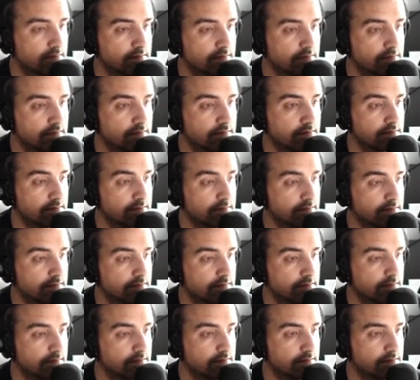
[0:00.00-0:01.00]

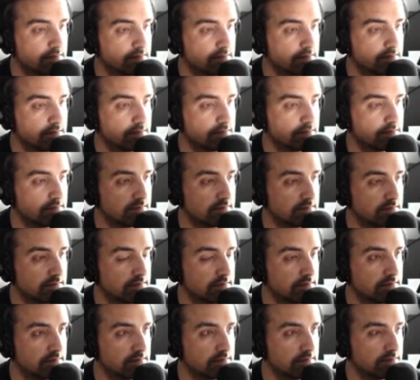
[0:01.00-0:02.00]

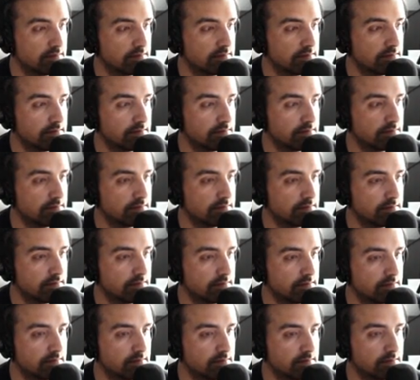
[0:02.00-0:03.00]

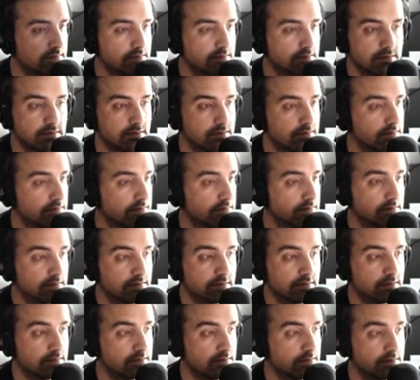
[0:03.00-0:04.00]

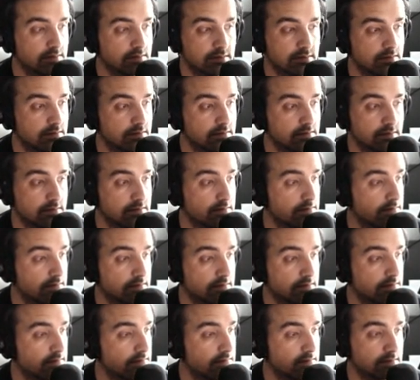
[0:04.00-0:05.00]

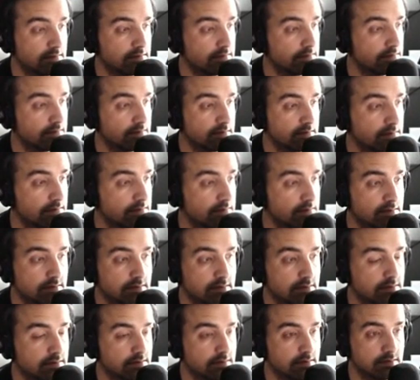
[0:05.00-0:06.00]

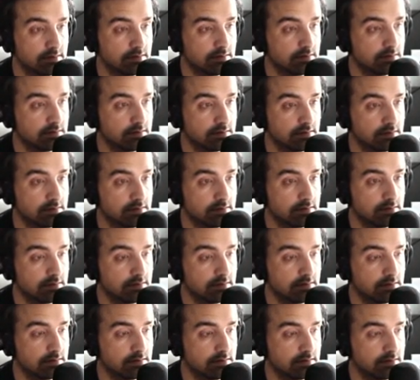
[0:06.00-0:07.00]

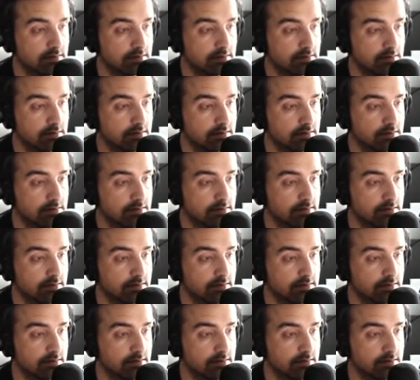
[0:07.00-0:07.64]
(not speaking)